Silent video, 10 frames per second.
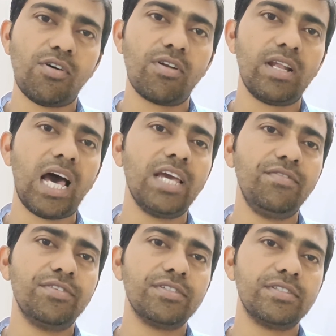on
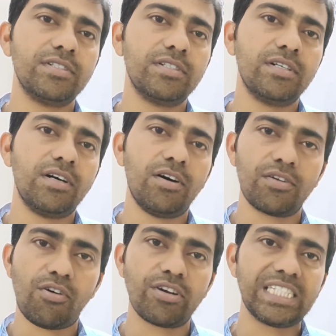live
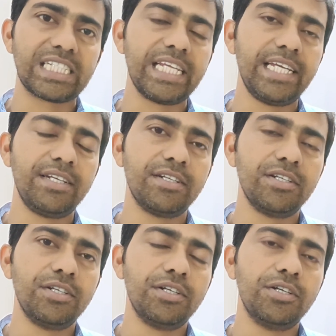or on screen
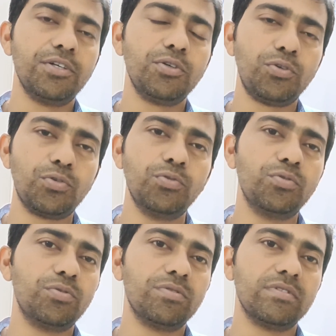
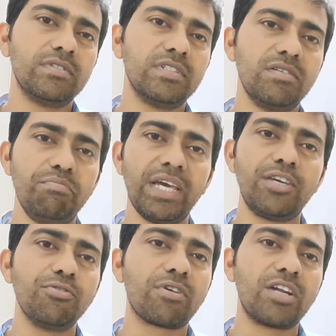to
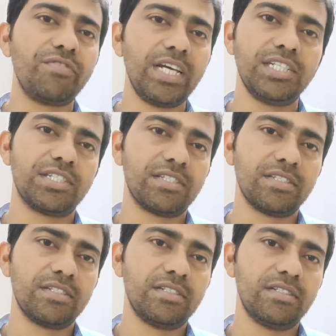make you
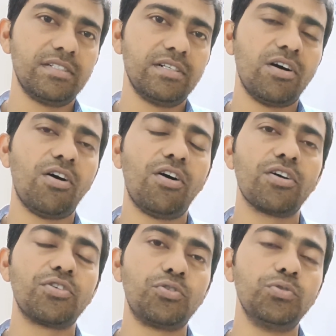convince
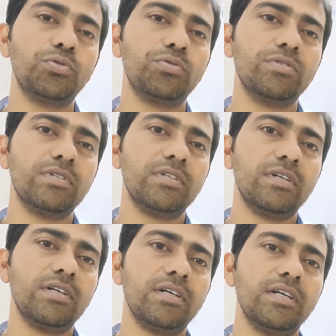or to
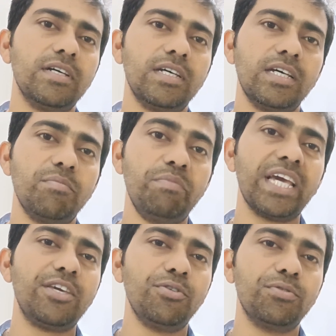
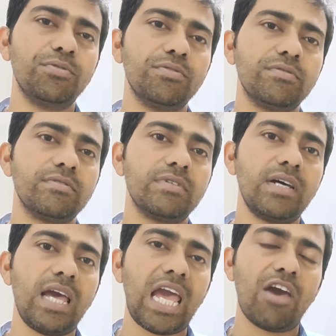make you
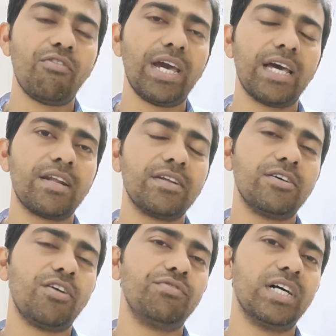aware
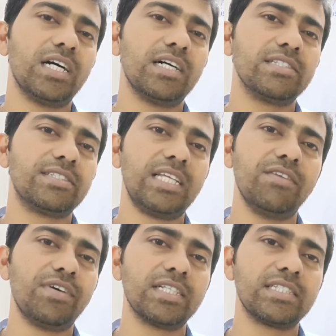of the
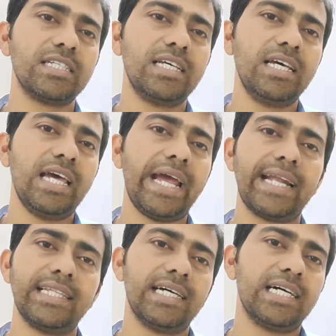syllabus
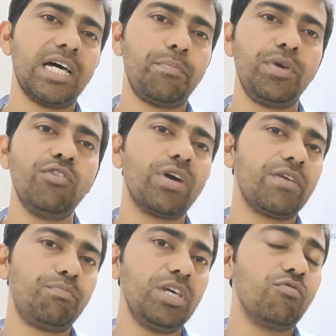and the
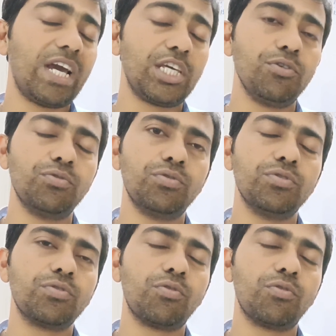PYQ